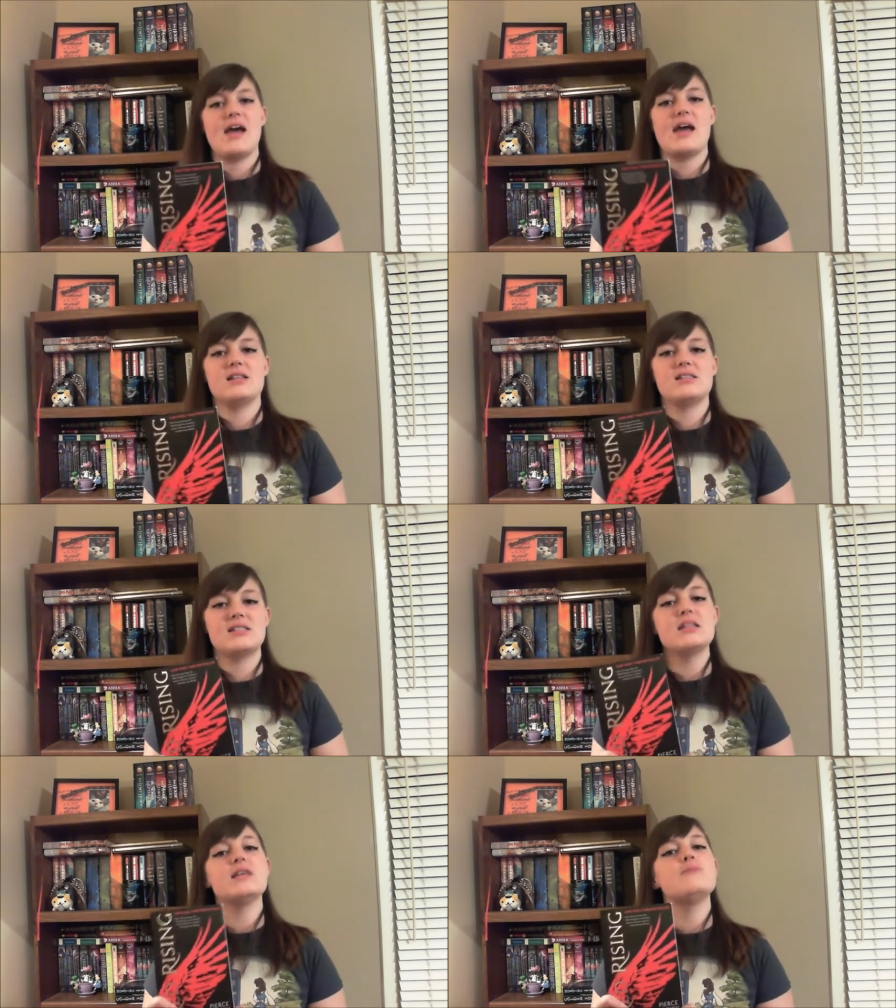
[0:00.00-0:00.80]
and
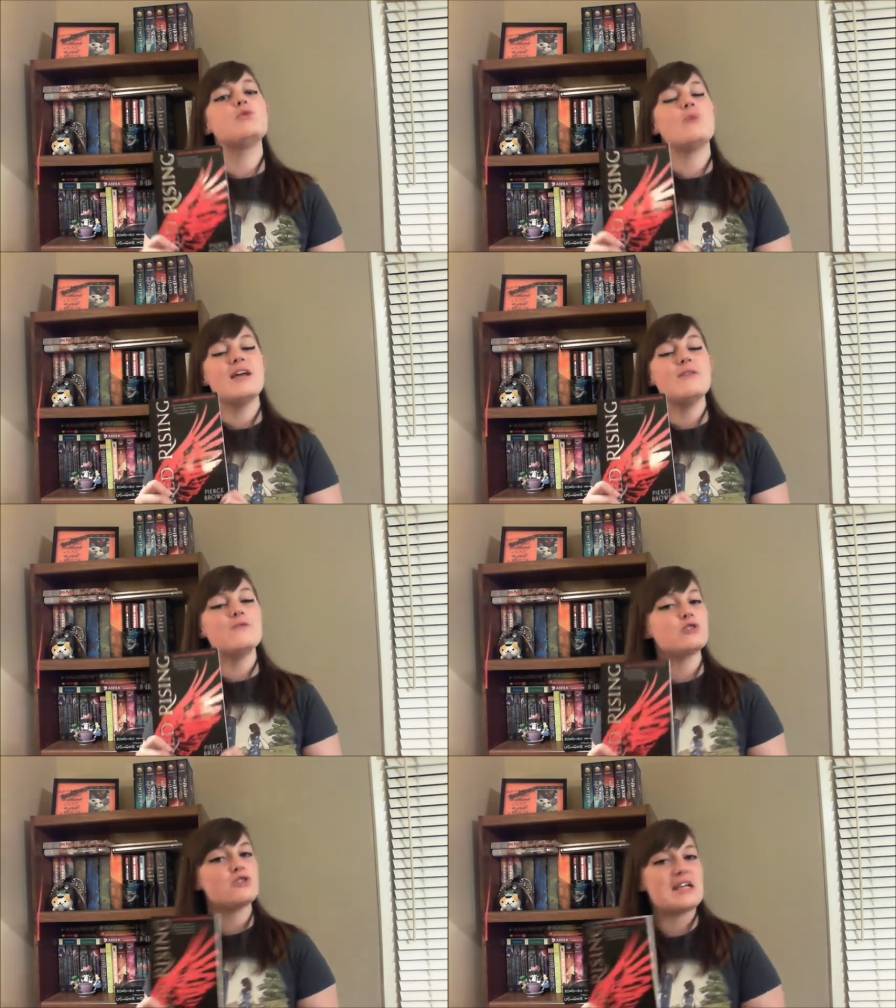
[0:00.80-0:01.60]
send him to
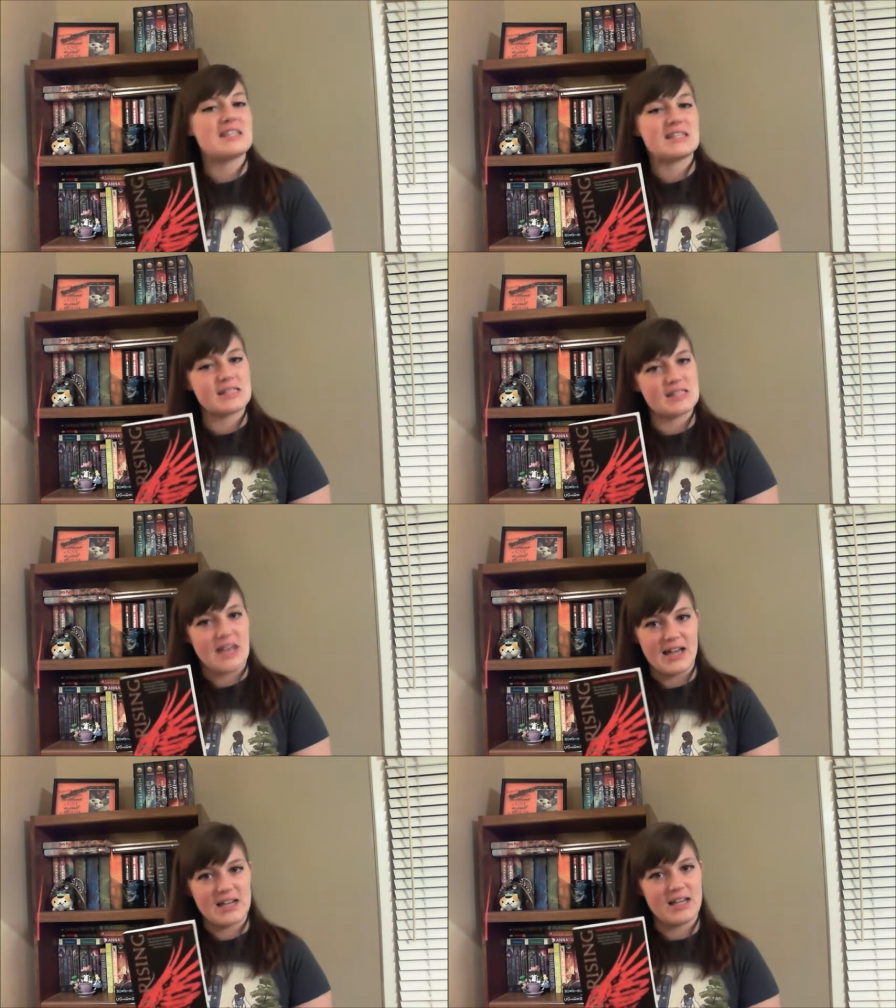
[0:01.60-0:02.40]
infiltrate the
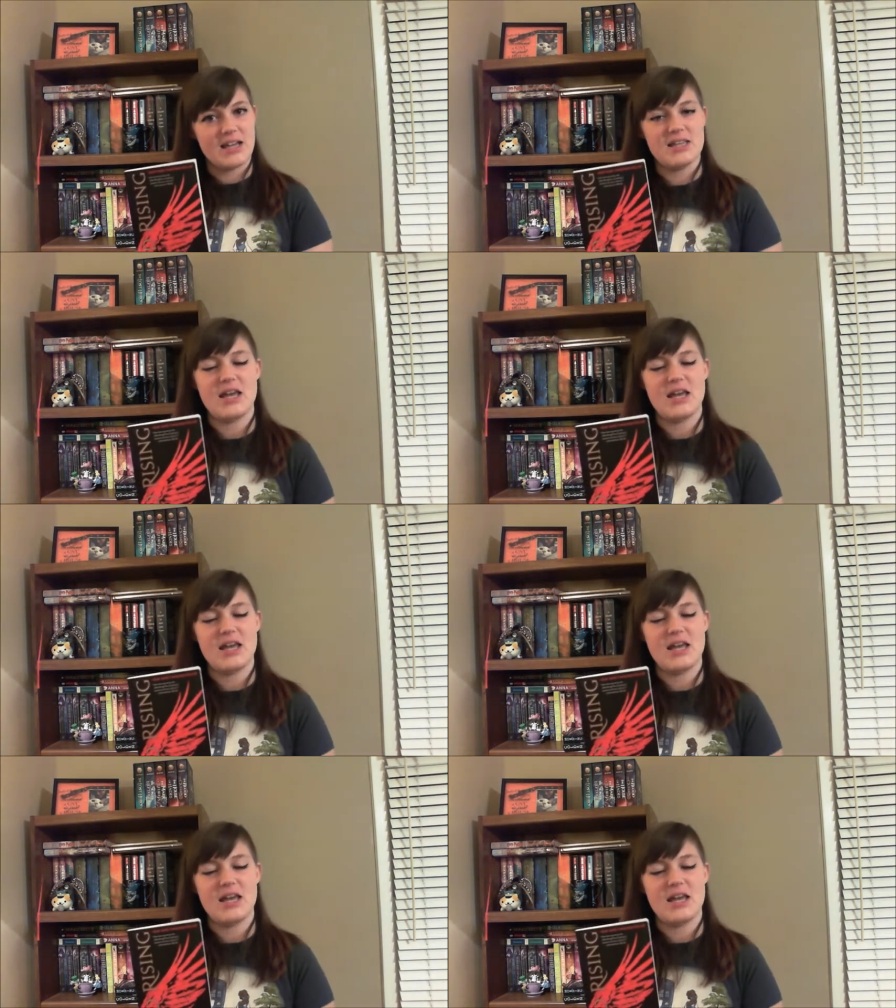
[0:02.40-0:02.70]
society in